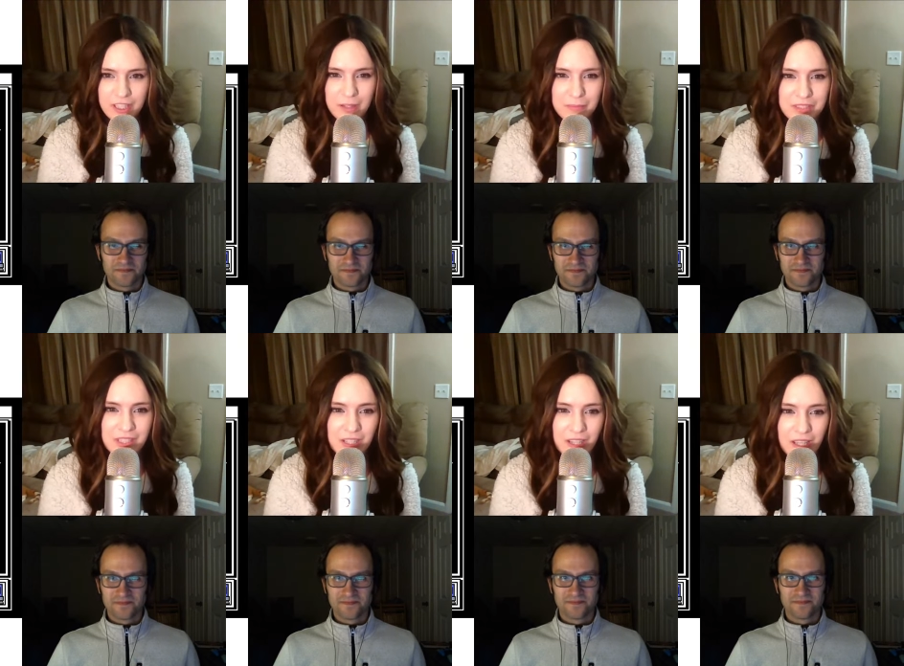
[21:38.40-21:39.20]
Speaker 1: Thames.
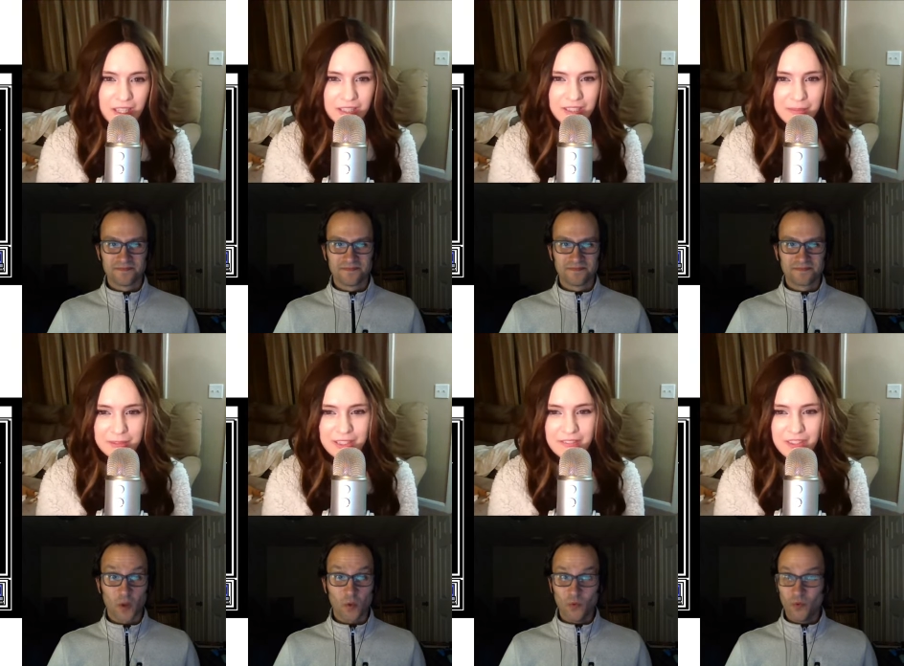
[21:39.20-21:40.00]
And I
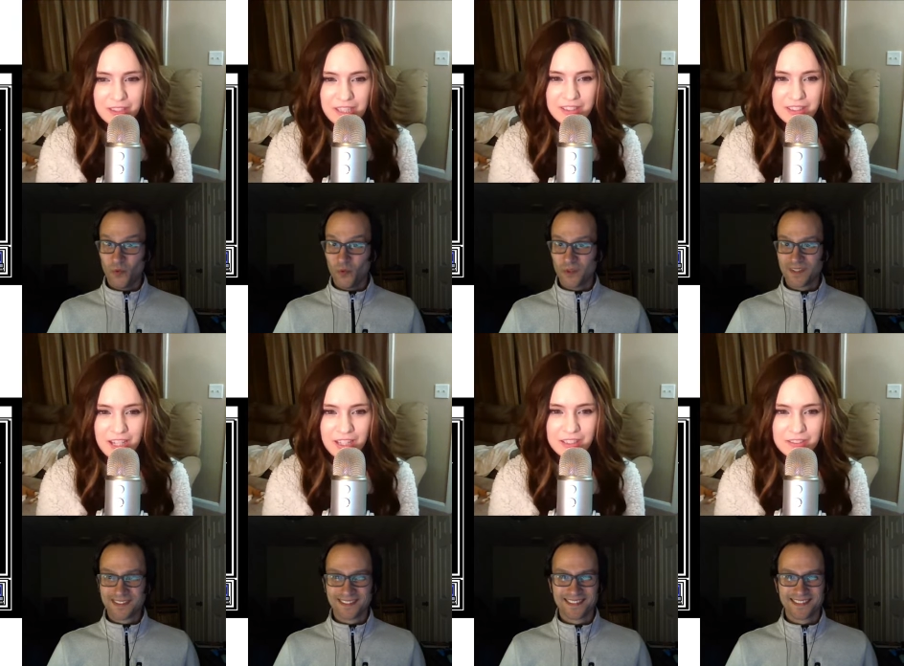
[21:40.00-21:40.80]
believe the Ooh. London
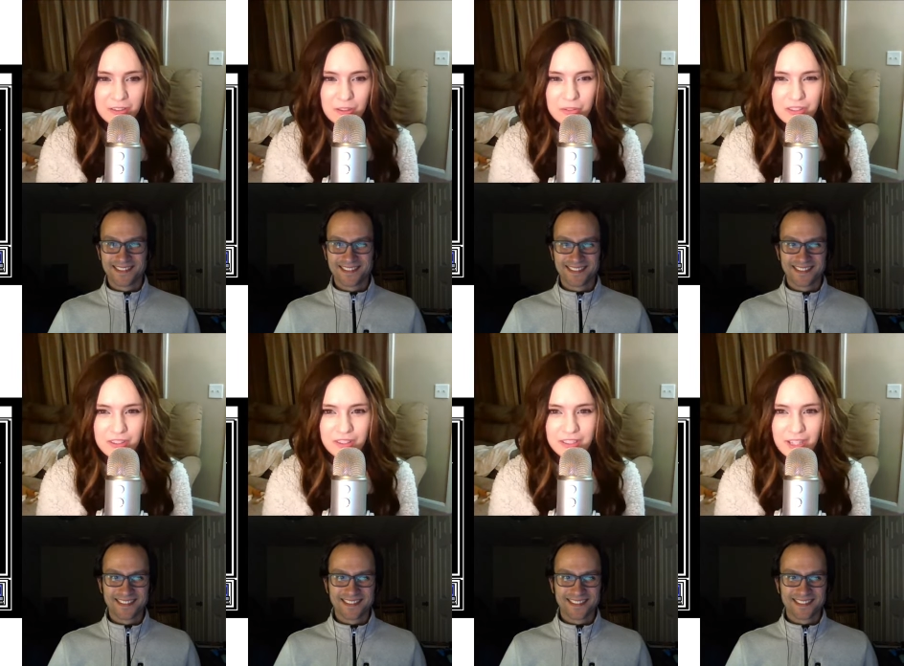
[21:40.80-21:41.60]
Eye is close to
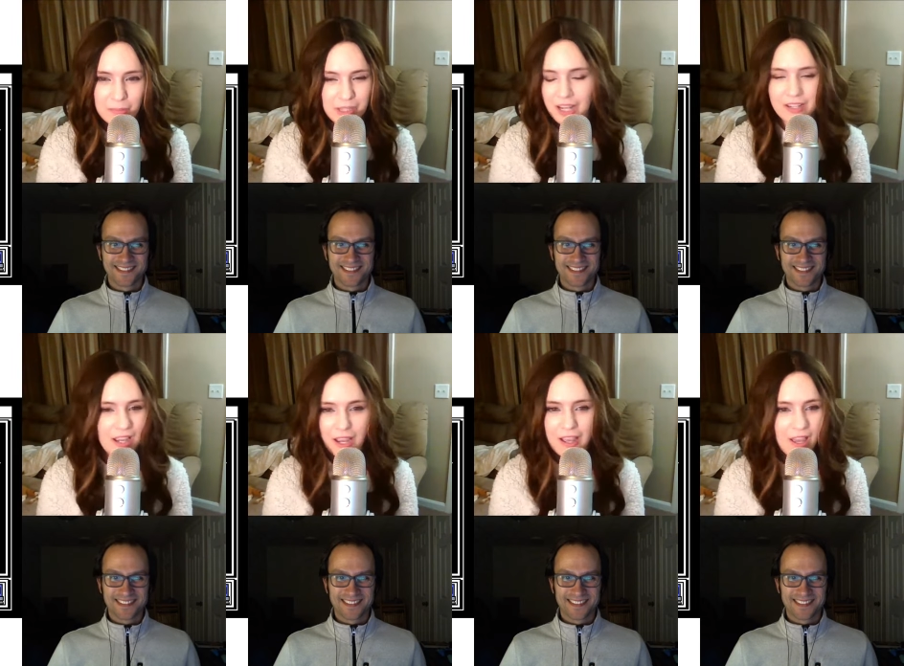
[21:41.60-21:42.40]
there now, but I,
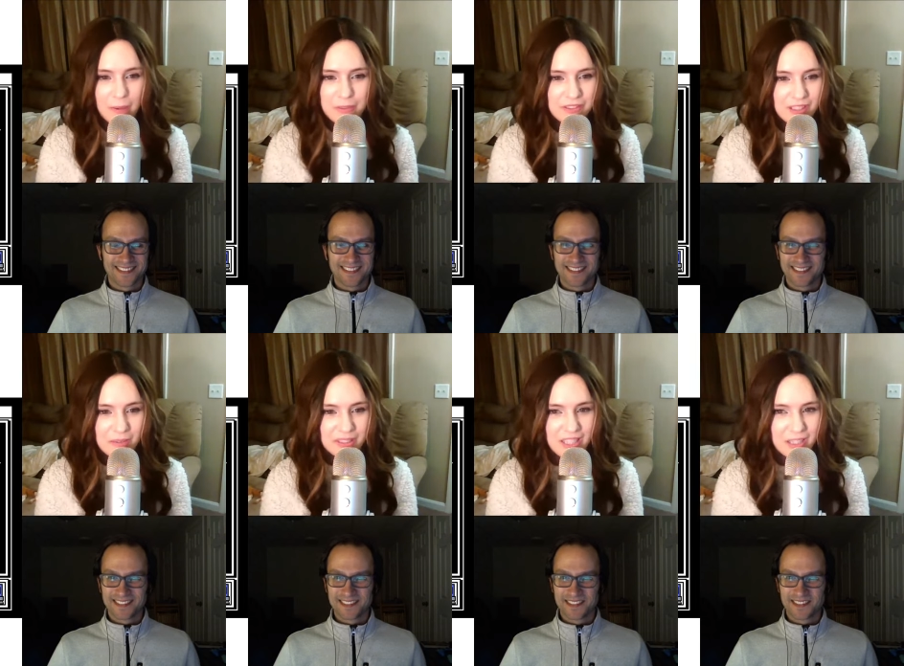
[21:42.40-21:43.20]
I I wasn't there when
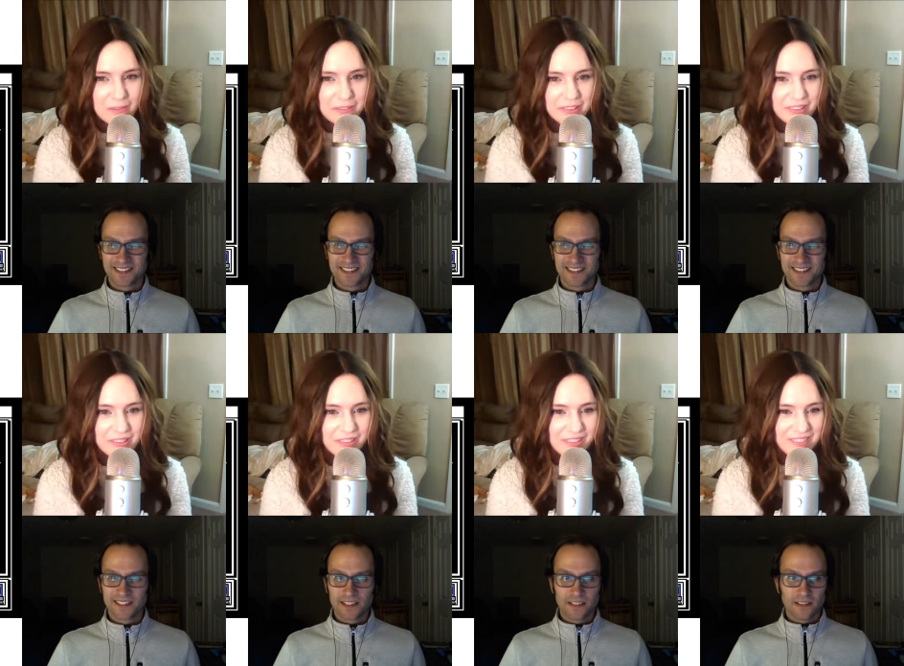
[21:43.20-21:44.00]
the Eye was there.
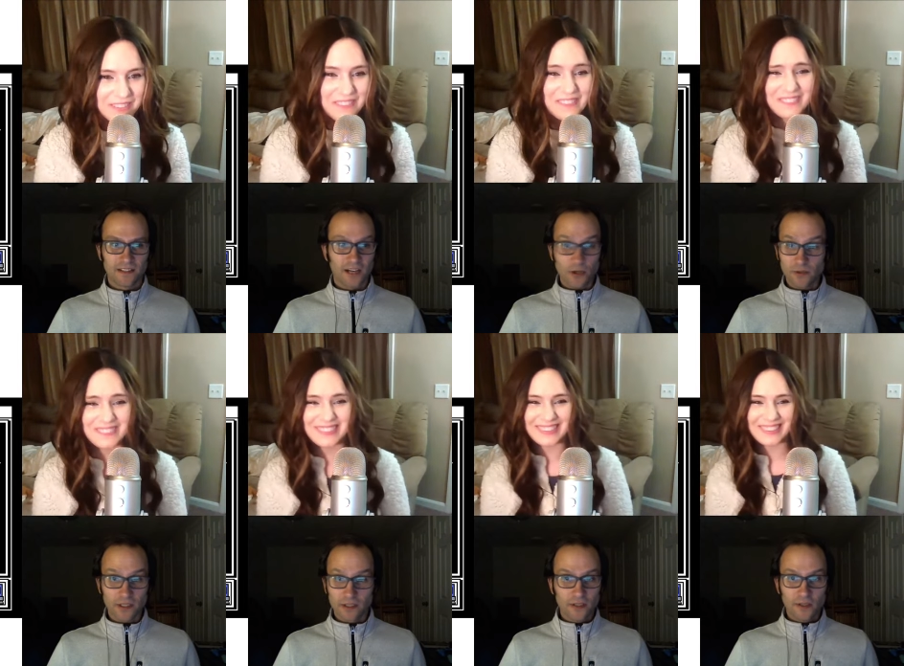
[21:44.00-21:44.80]
Speaker 2: I don't
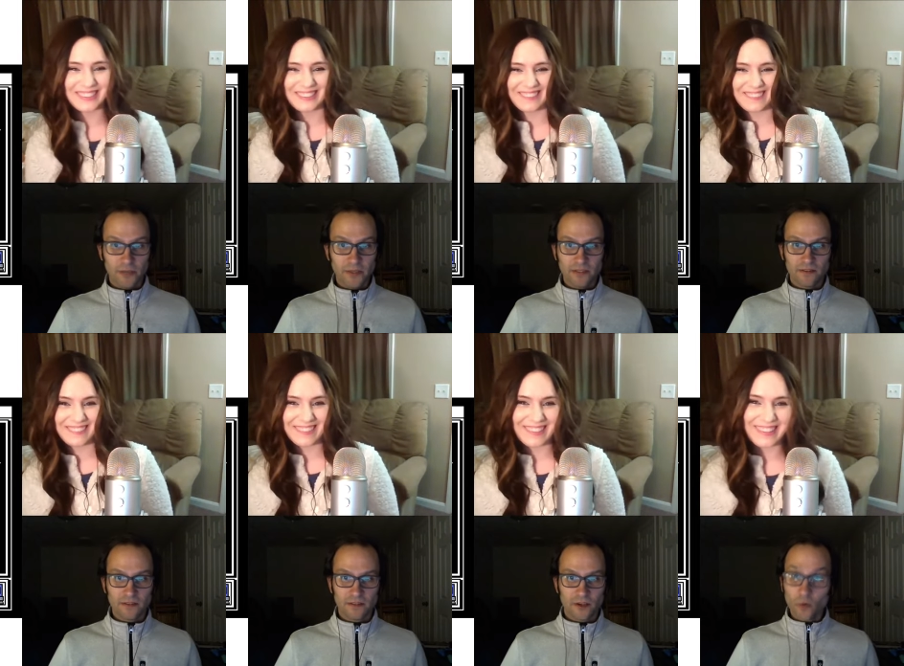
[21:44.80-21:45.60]
think. I mean,
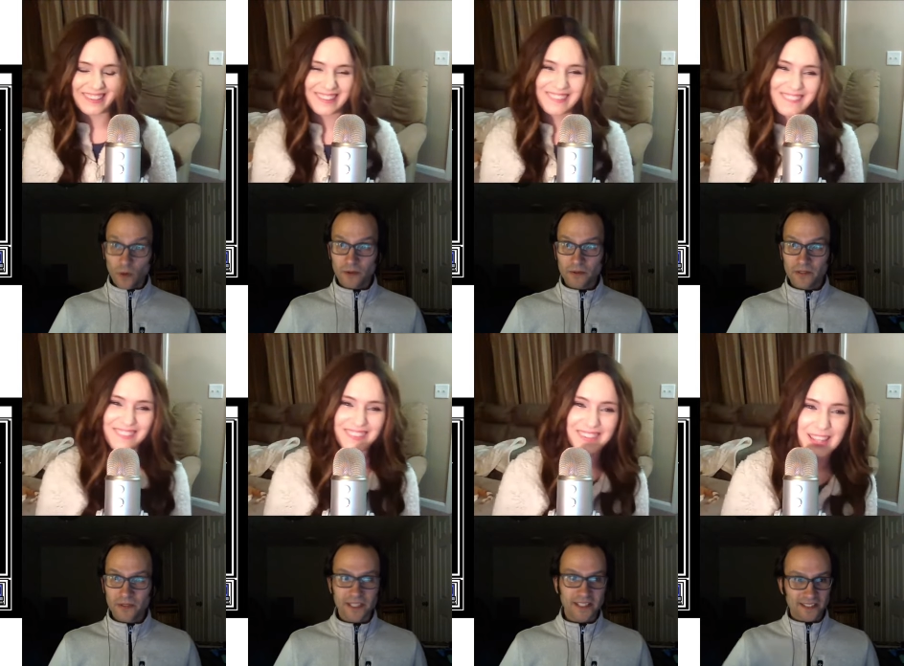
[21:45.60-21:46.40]
oh right, right, right,
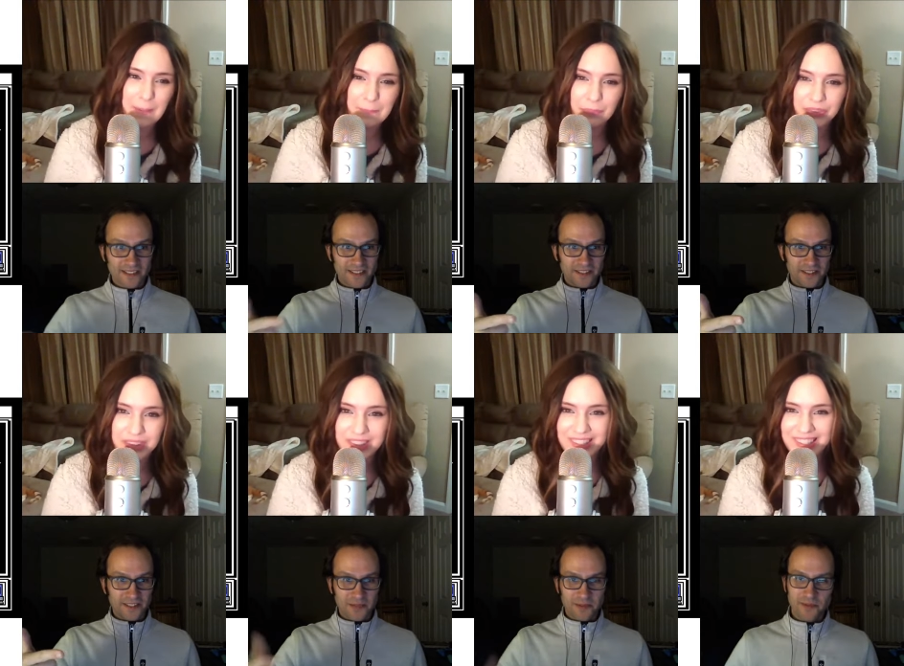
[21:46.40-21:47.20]
right. Because
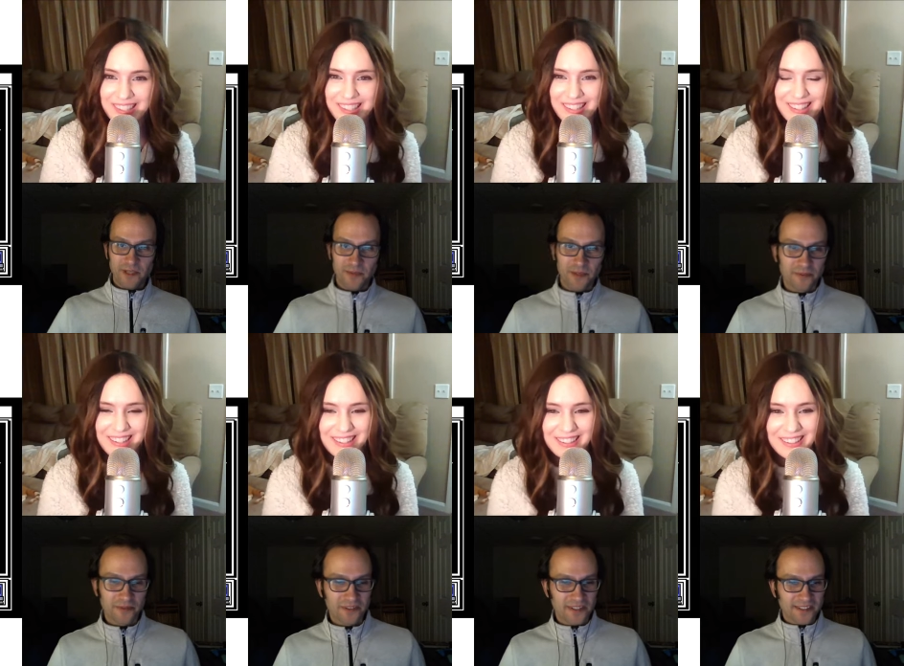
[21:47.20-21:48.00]
this game was made way
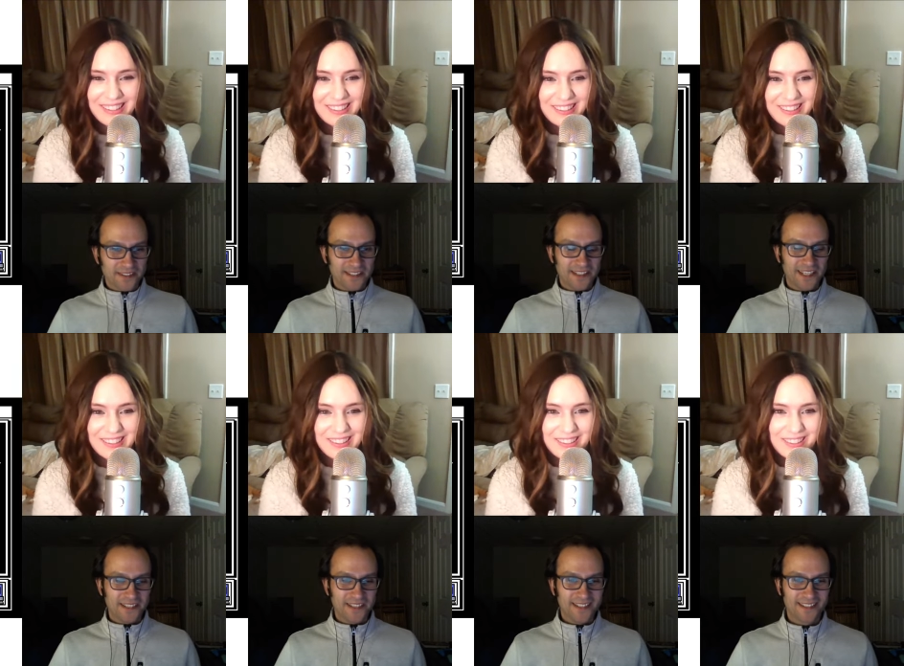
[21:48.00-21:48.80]
before the London
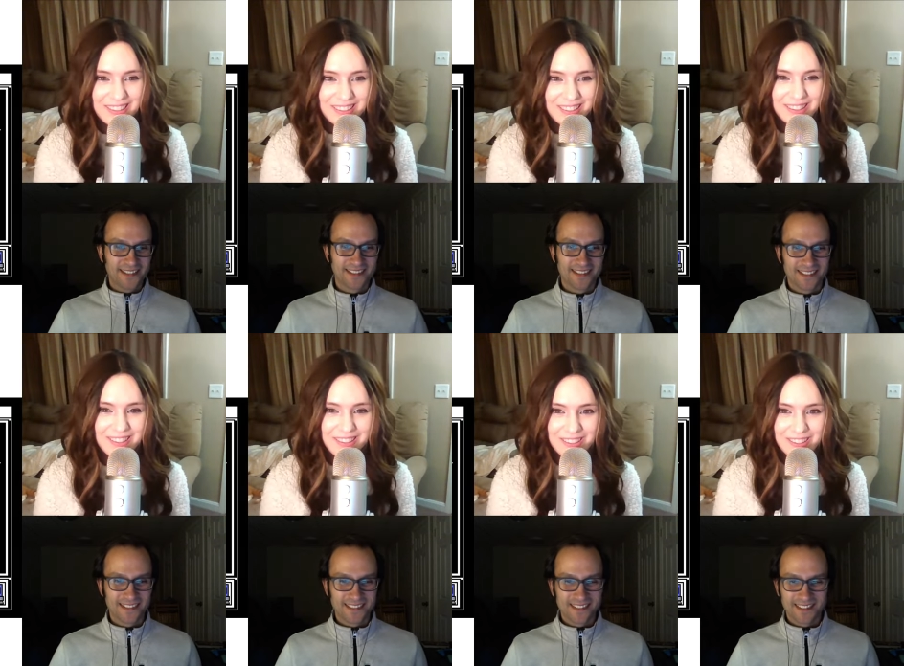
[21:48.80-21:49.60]
Eye, right?
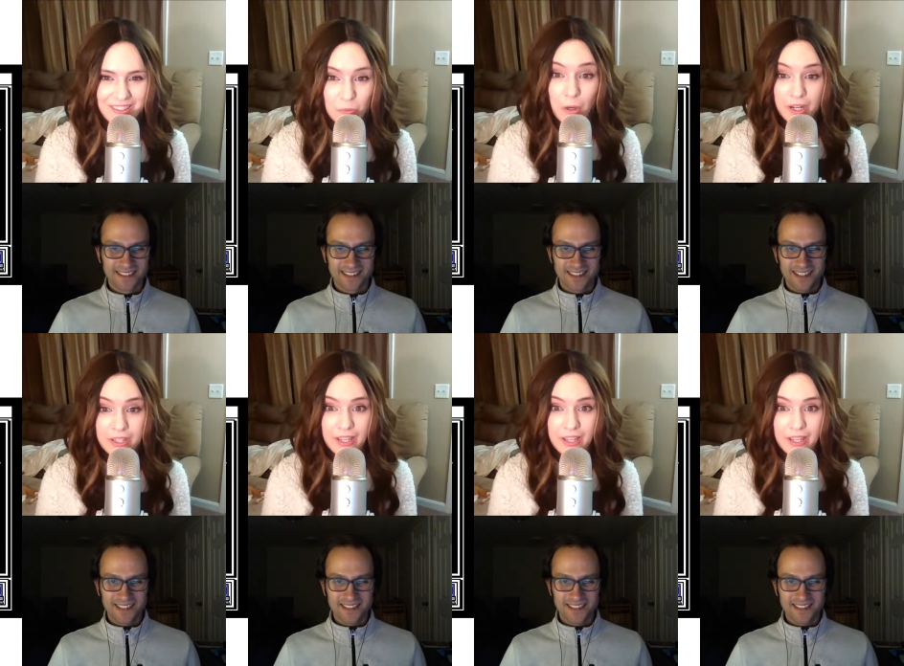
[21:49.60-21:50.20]
Speaker 1: Right.